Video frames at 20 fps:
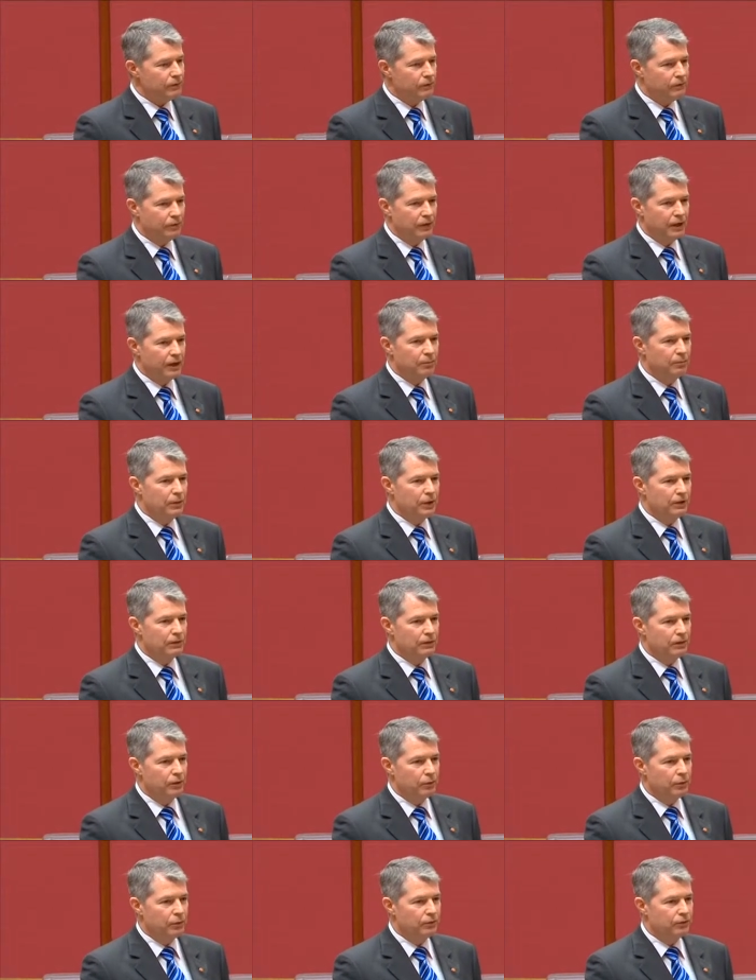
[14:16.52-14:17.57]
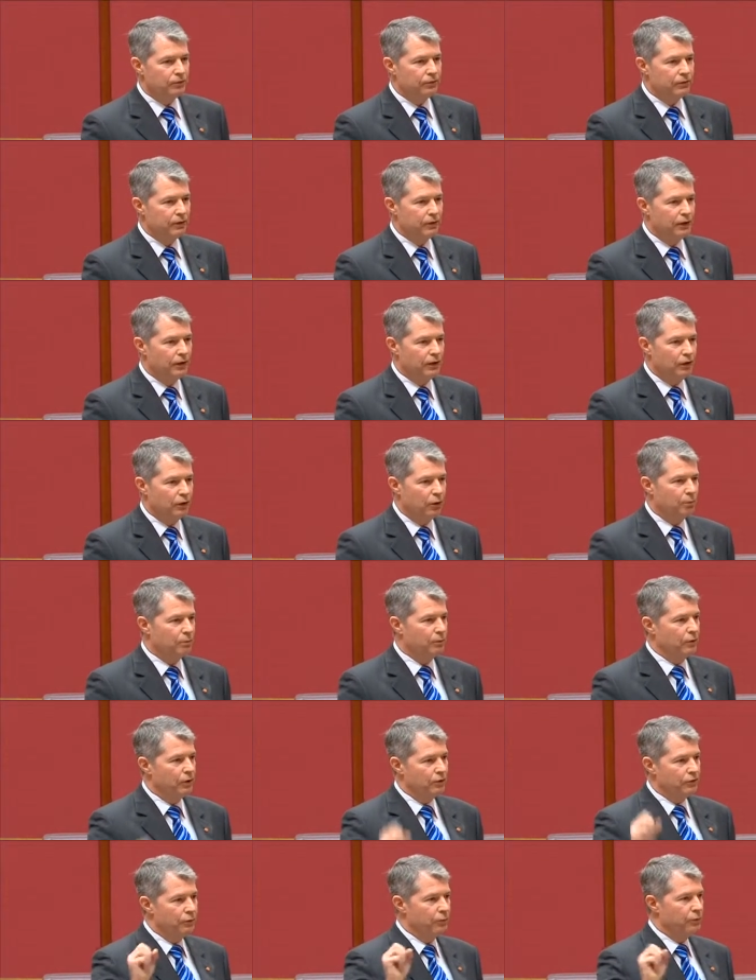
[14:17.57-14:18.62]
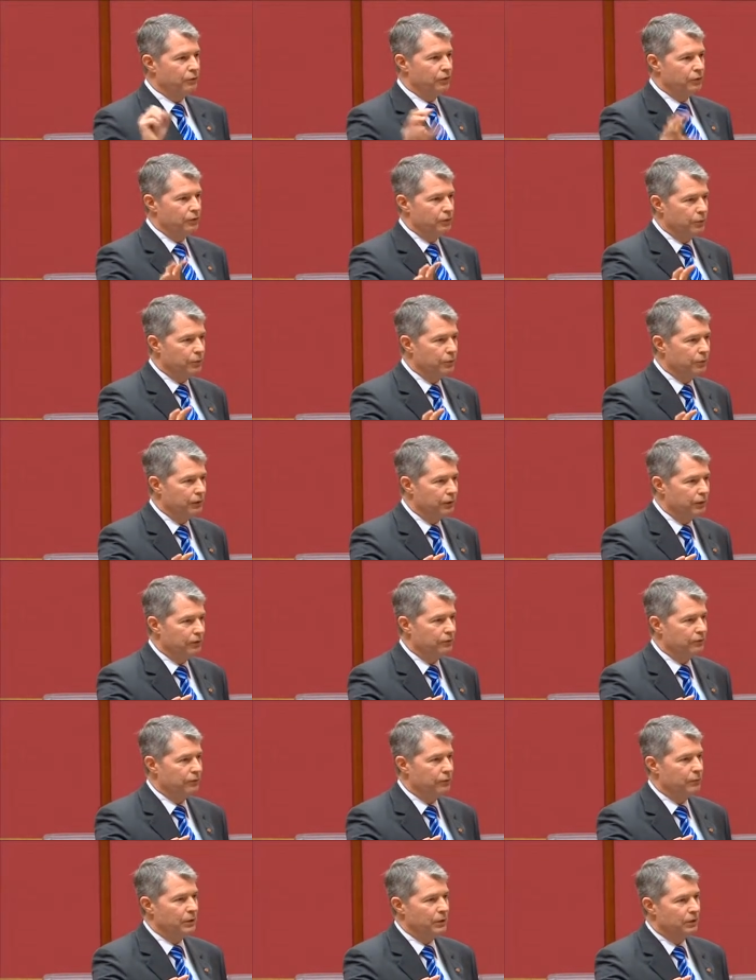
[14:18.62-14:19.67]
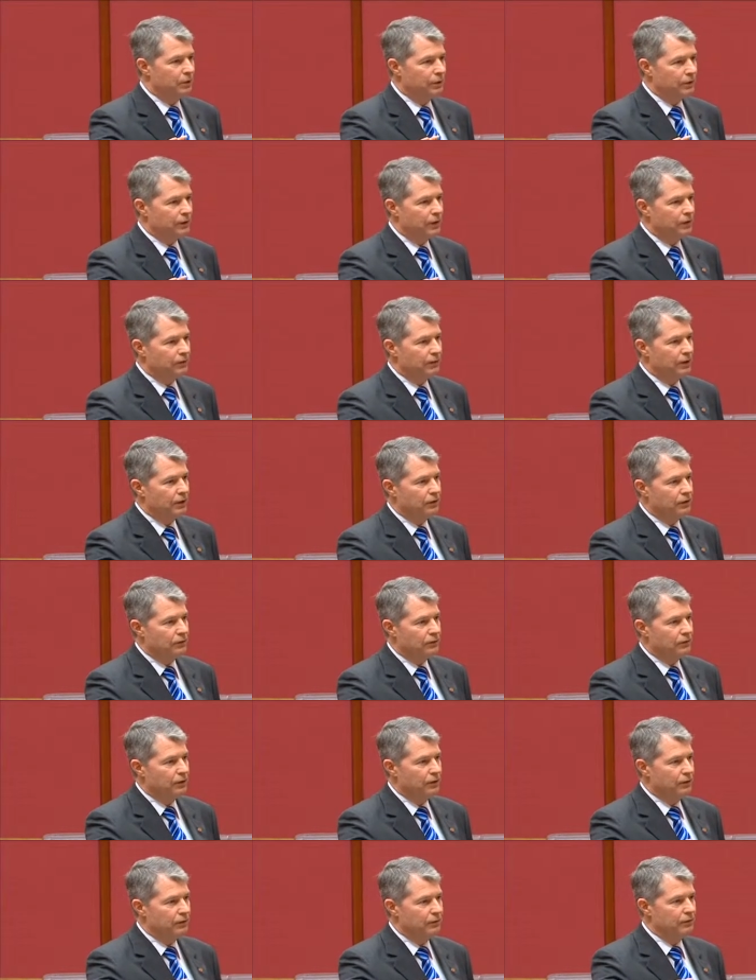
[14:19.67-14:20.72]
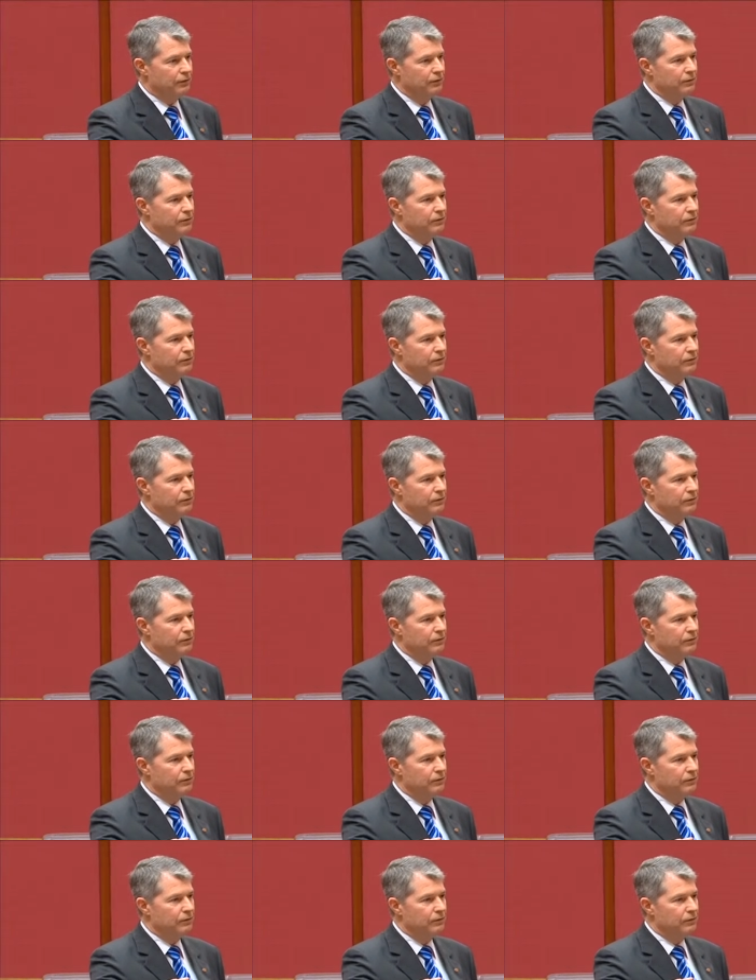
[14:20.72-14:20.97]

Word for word: Did that mean there was an operational difficulty in somewhere like Afghanistan?